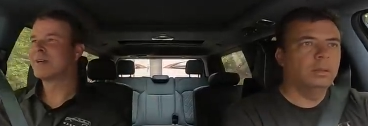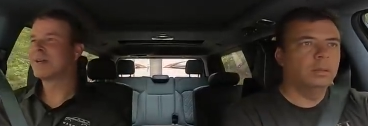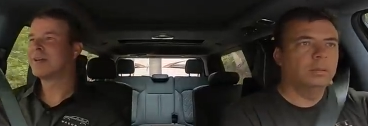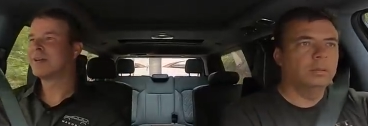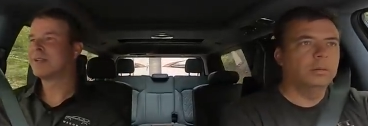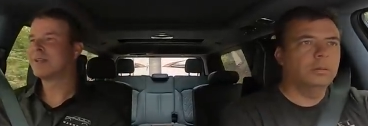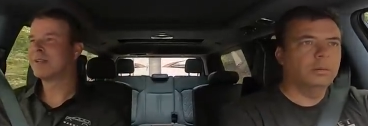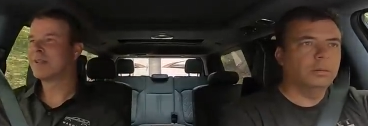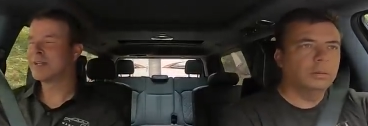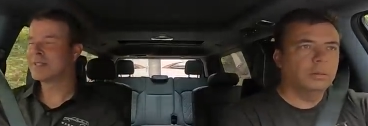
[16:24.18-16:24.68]

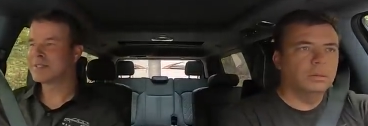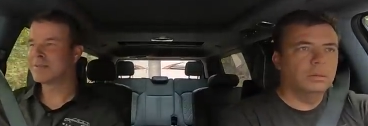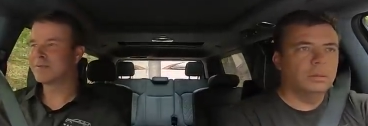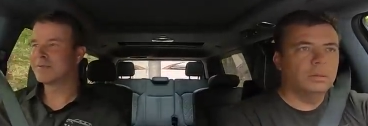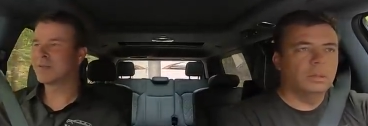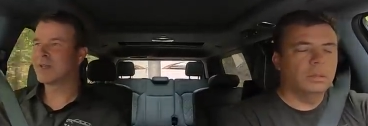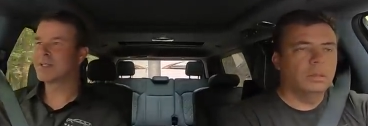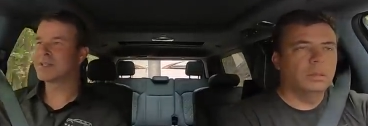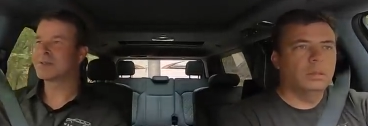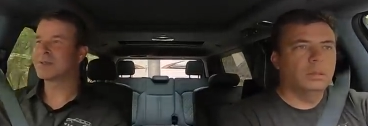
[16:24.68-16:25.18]
Speaker 1: uh, lots
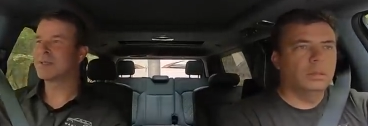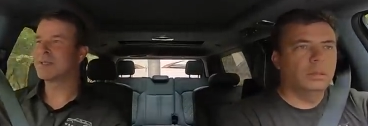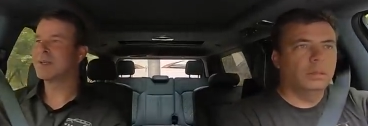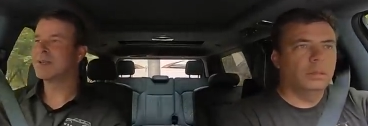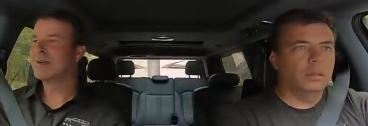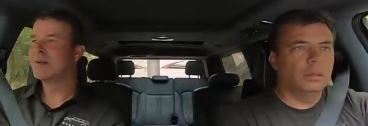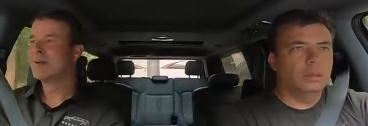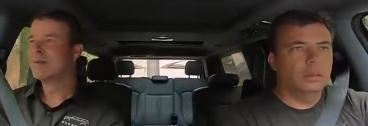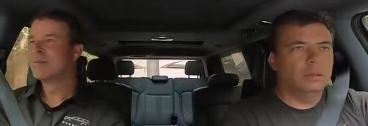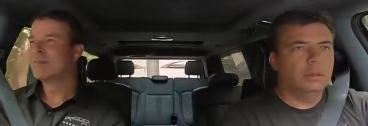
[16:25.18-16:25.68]
of
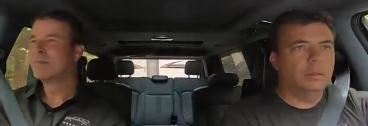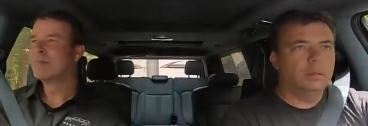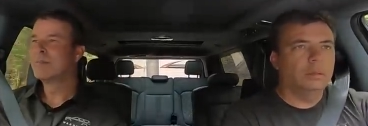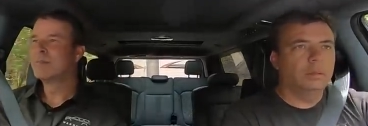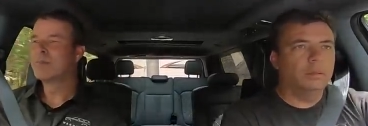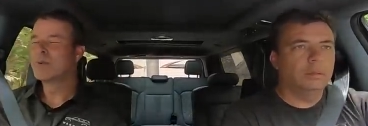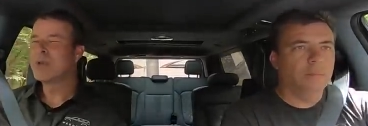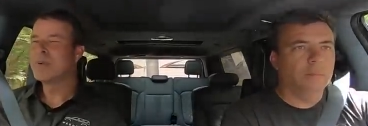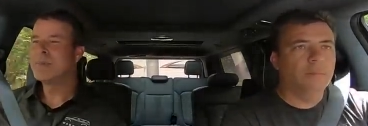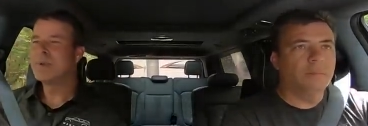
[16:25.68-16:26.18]
luxury.
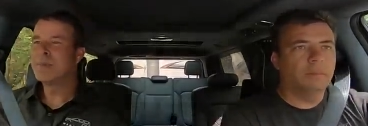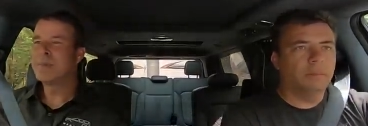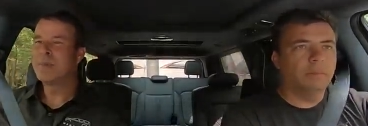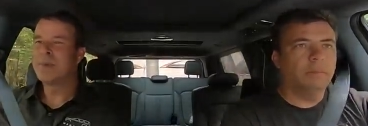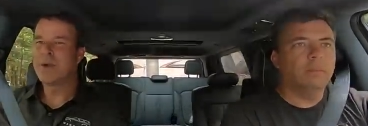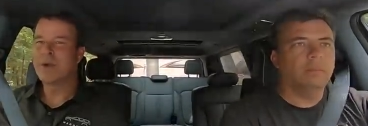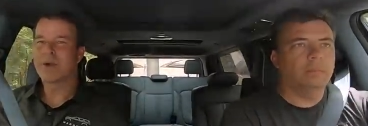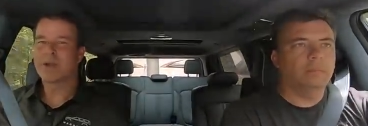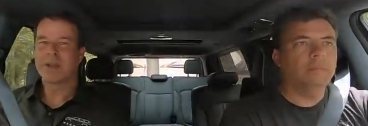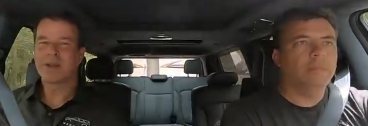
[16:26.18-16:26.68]
Premium
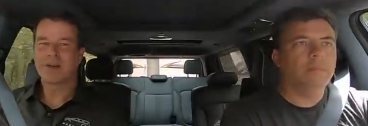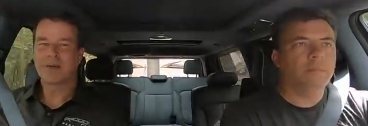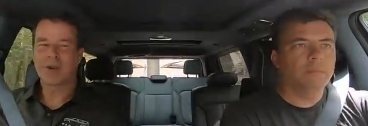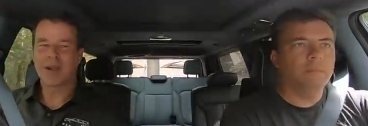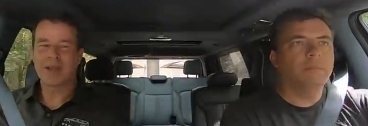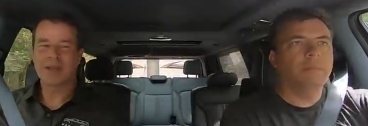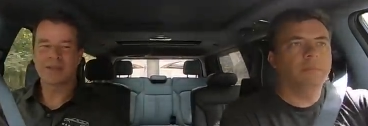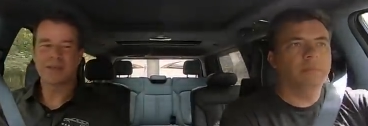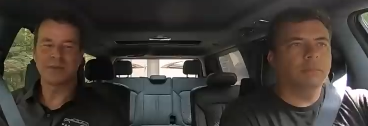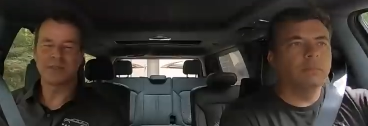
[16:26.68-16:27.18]
American
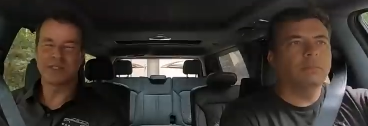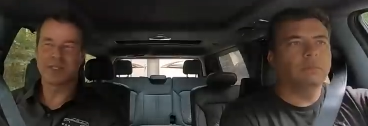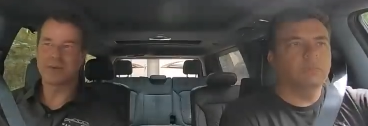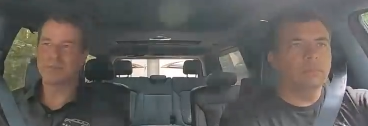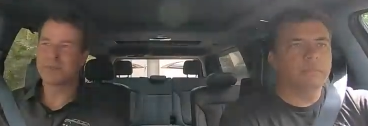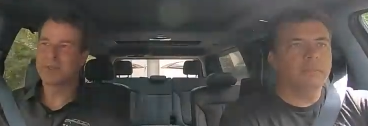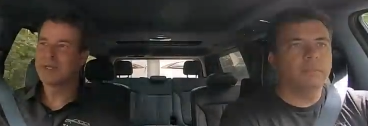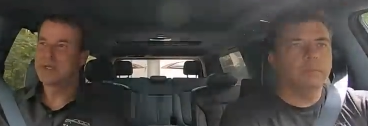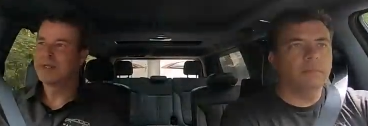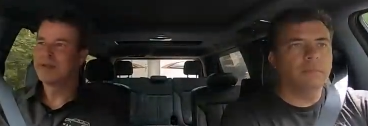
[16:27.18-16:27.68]

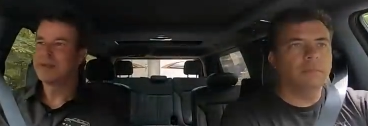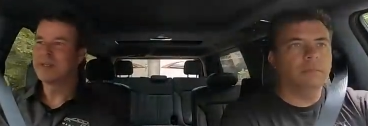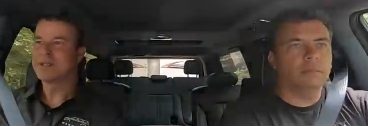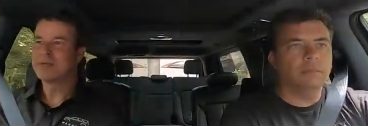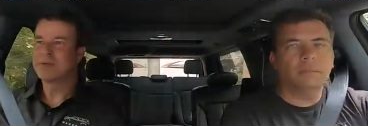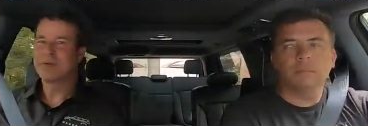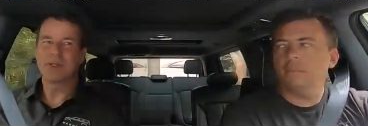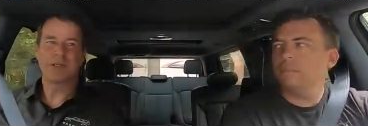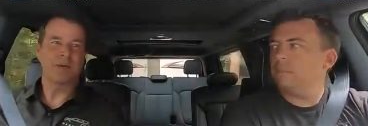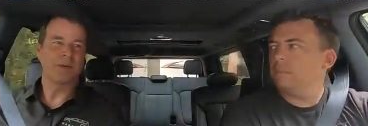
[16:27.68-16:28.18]
craftsmanship
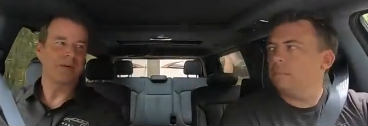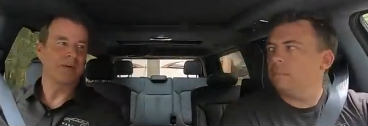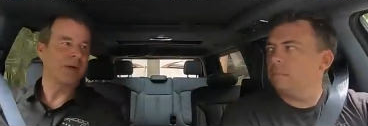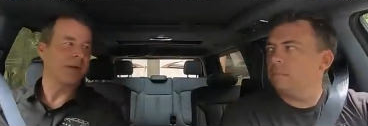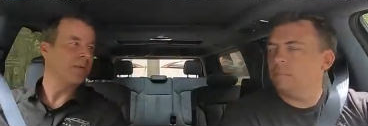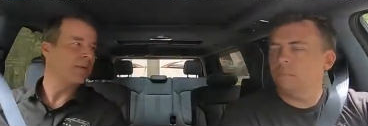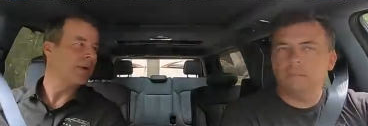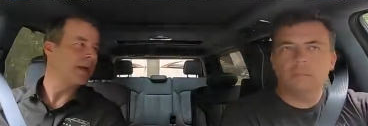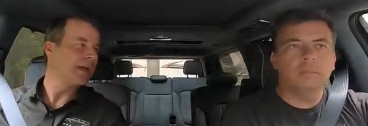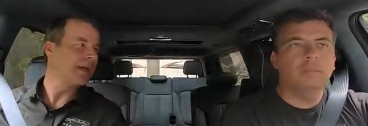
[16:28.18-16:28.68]
is really what
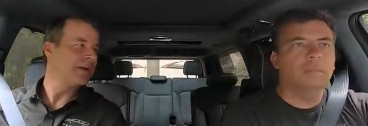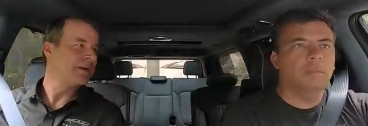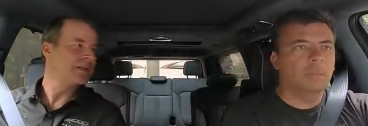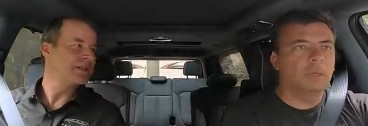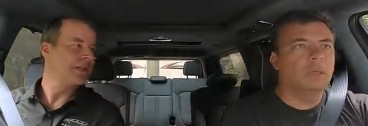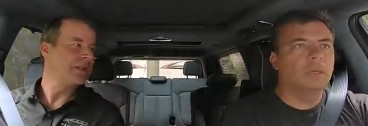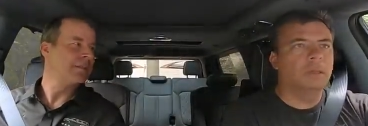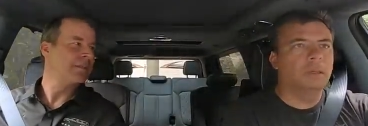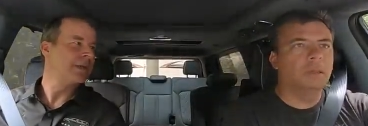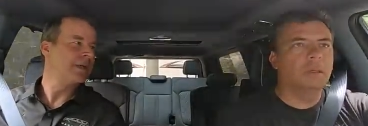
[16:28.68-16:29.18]
Grand Wagoneer
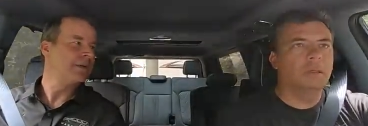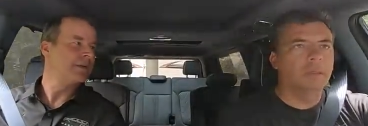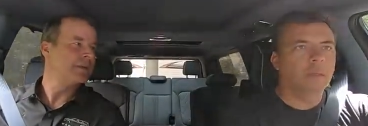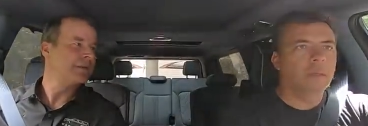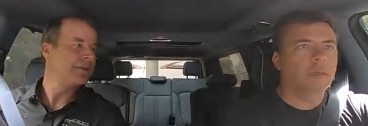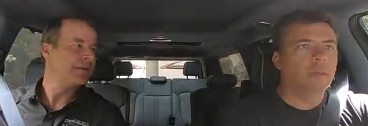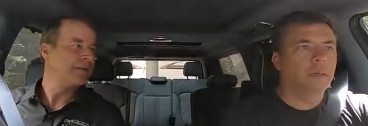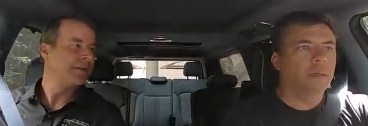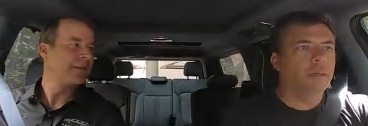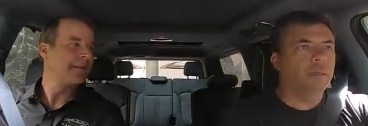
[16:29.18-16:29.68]
is all about.
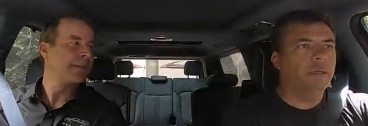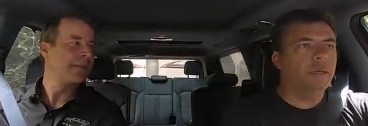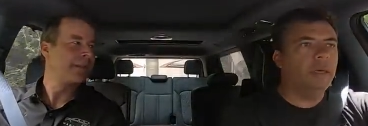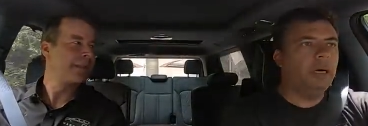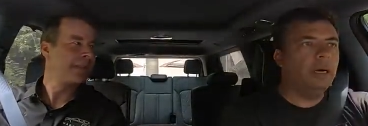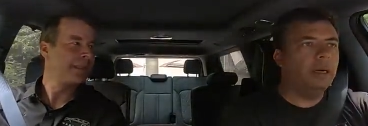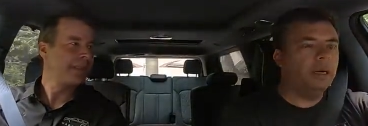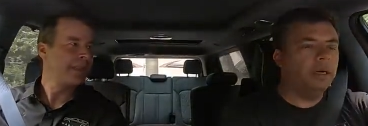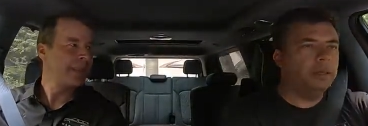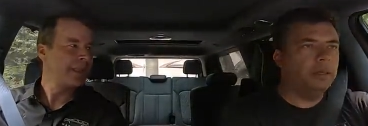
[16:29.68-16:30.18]

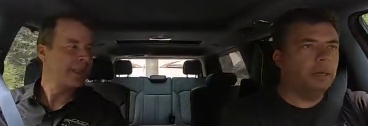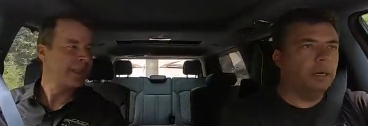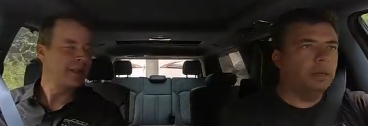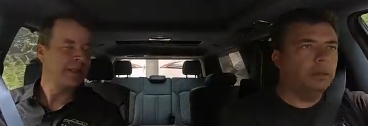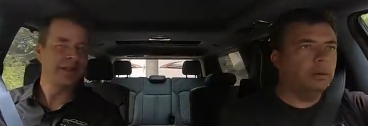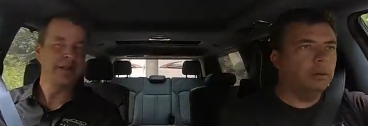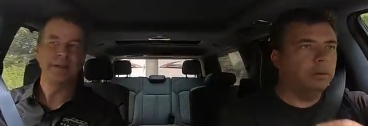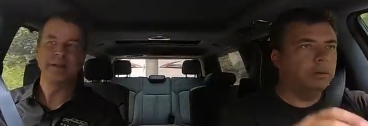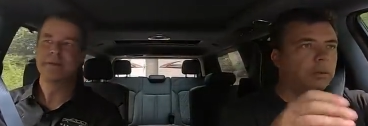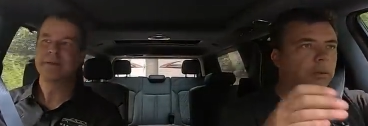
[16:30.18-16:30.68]
Yeah,
Speaker 2: I gotcha.
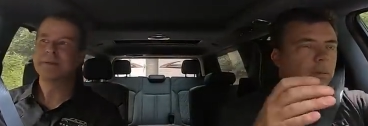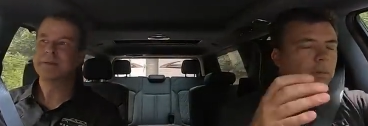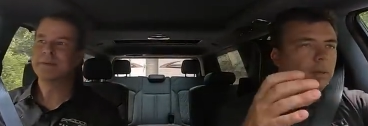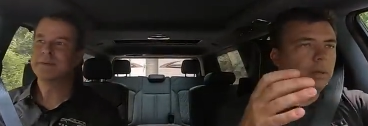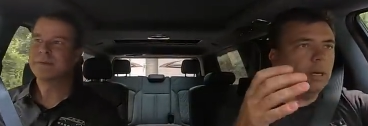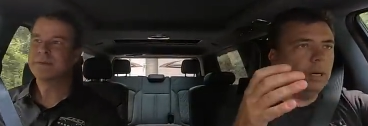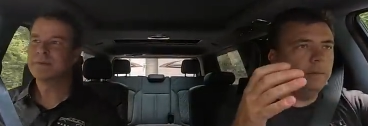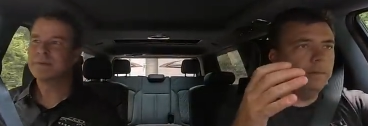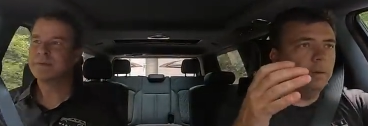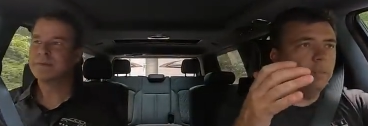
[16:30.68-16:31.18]
And also,
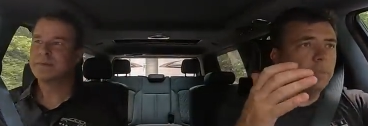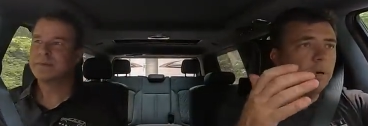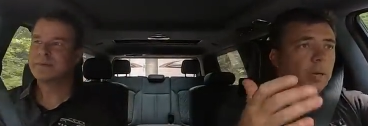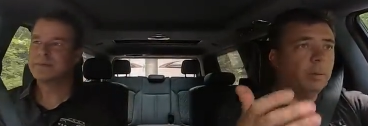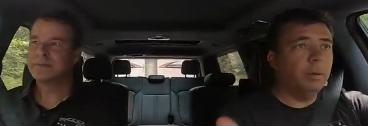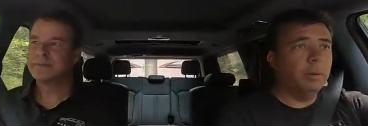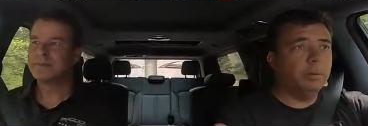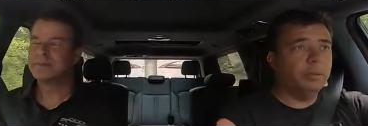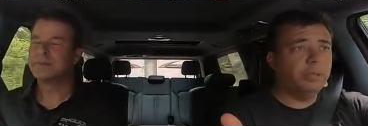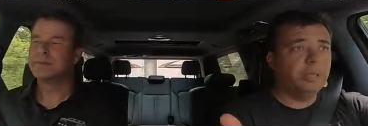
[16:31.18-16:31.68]
you have the
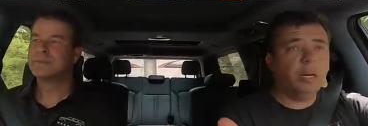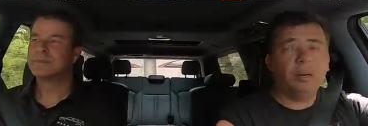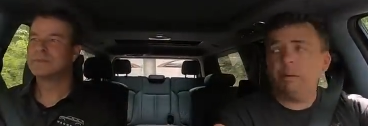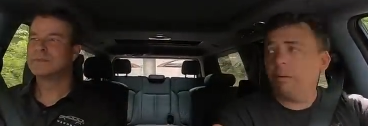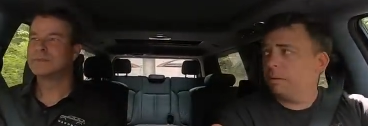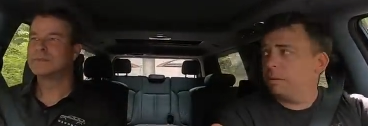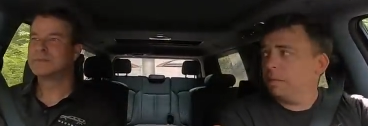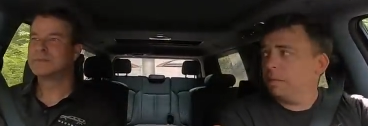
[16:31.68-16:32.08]
premium stereo